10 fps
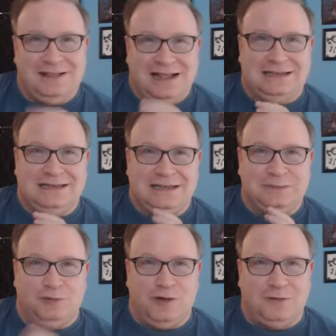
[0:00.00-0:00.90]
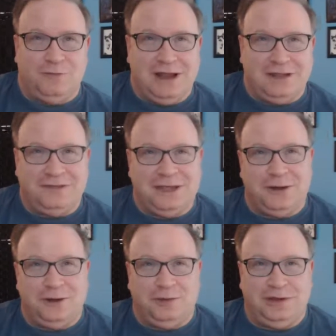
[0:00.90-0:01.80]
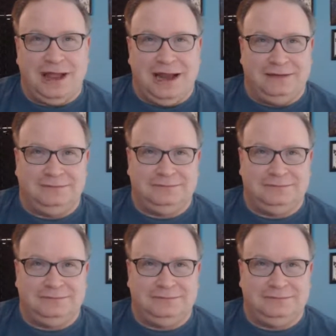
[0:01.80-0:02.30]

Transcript: That's his Broadway theater play.